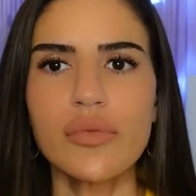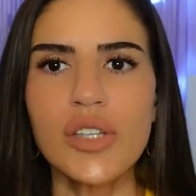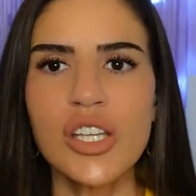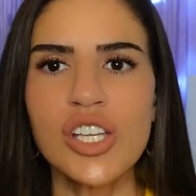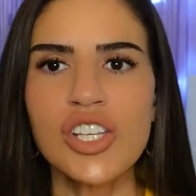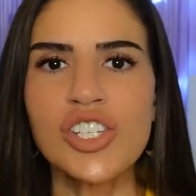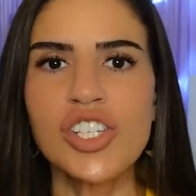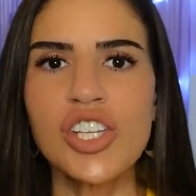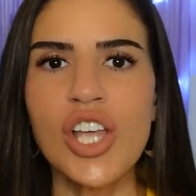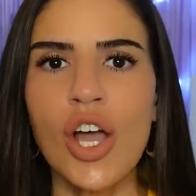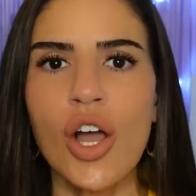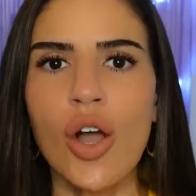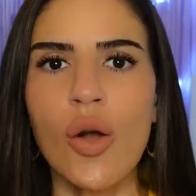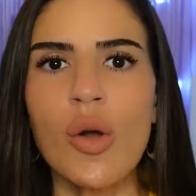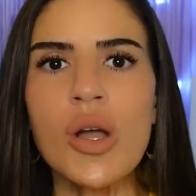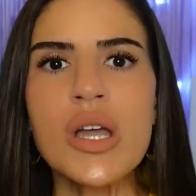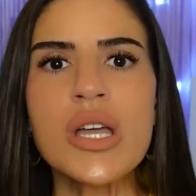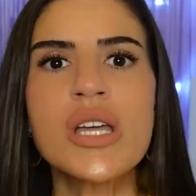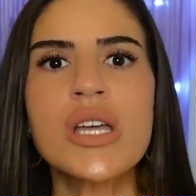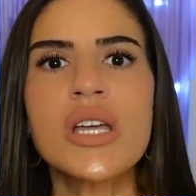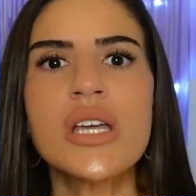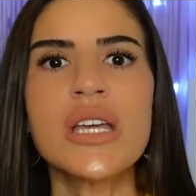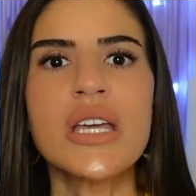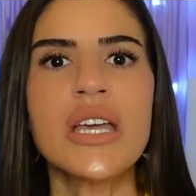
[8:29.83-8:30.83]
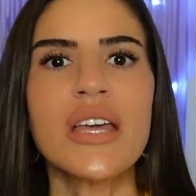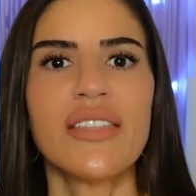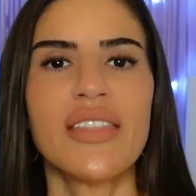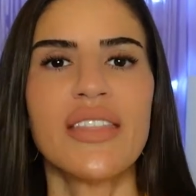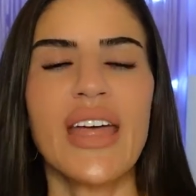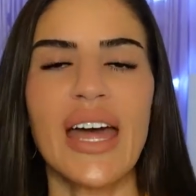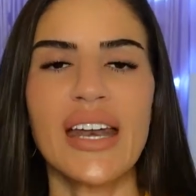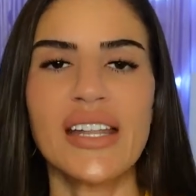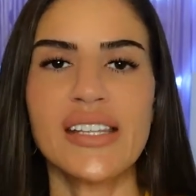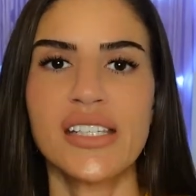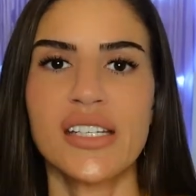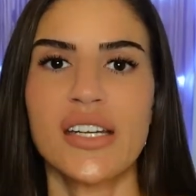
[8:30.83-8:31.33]
So
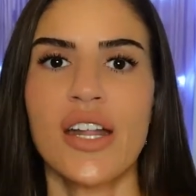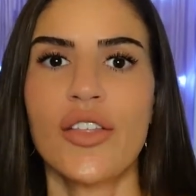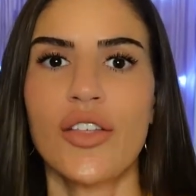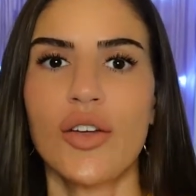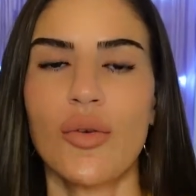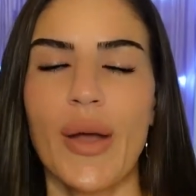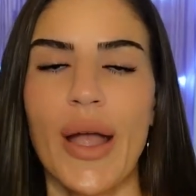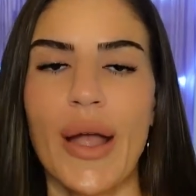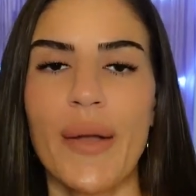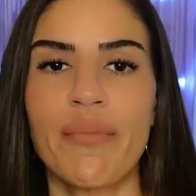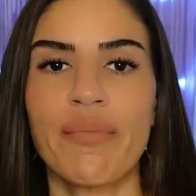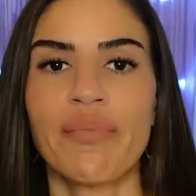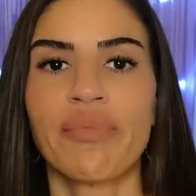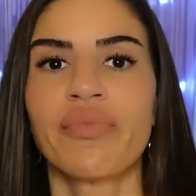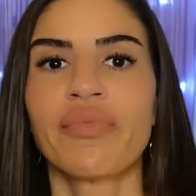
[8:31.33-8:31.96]
that is another way.